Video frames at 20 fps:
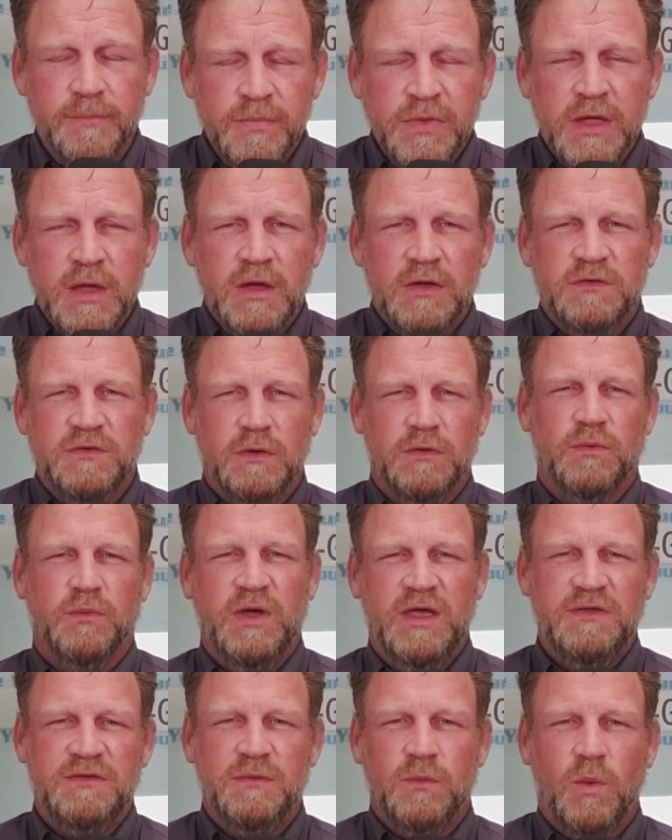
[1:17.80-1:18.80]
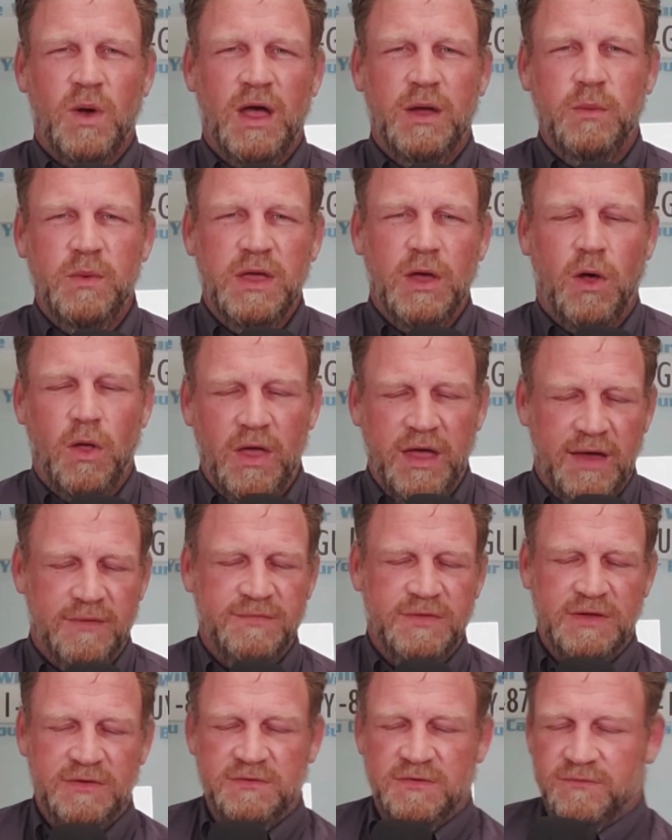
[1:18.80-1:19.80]
So the reason why we all have
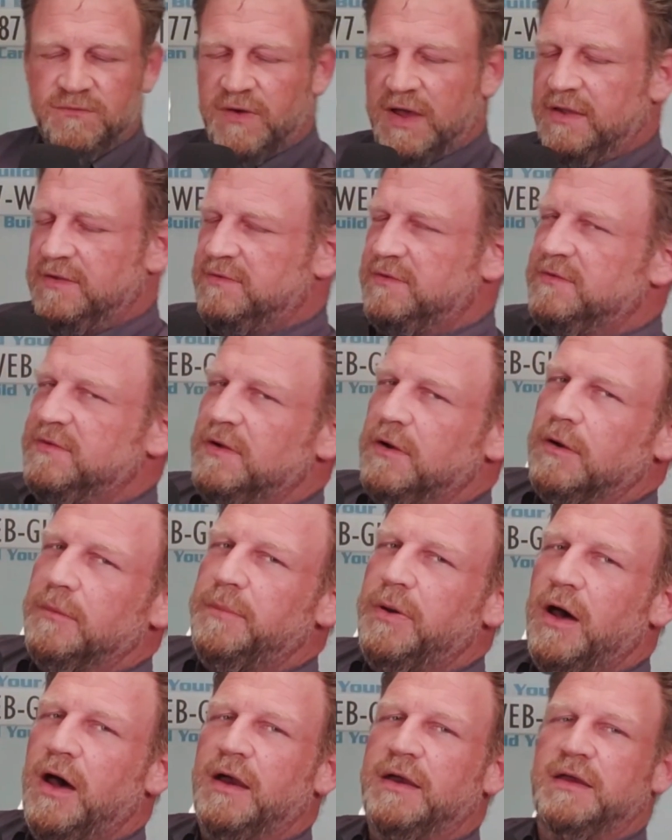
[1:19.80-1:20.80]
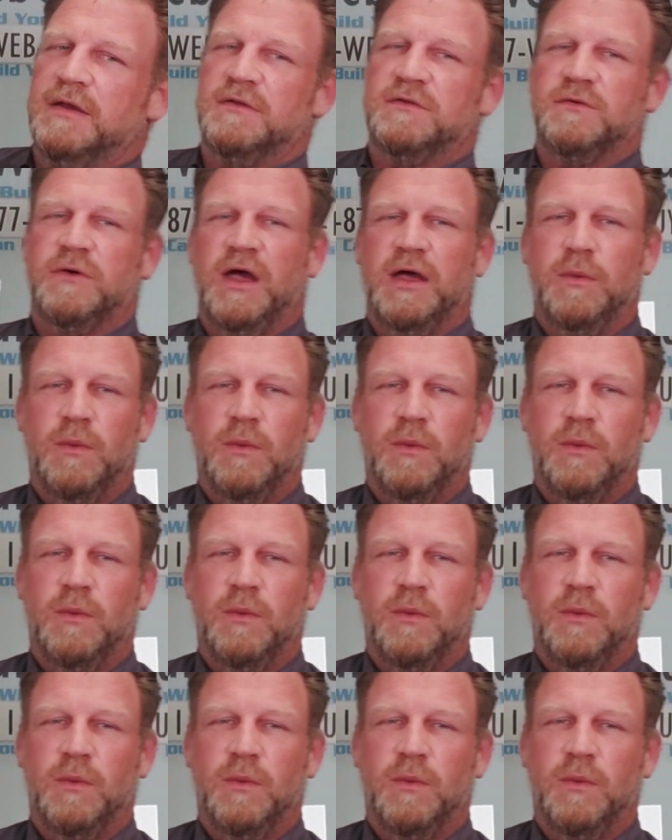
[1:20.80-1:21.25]
these devices in our pockets, right?